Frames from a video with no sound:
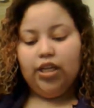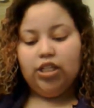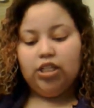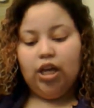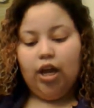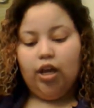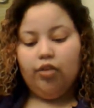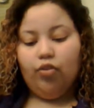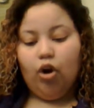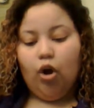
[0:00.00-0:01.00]
and shine
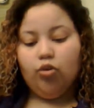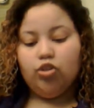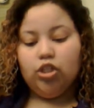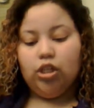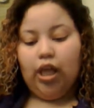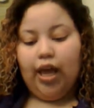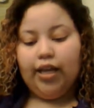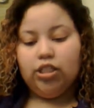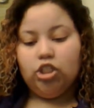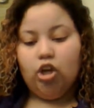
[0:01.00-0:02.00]
for ultra
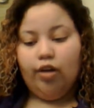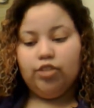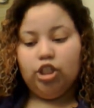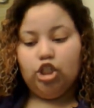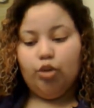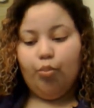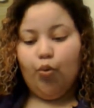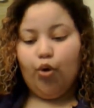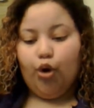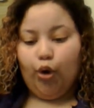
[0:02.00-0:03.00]
light, soft, touchable
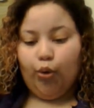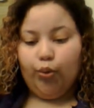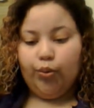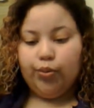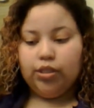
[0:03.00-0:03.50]
curls.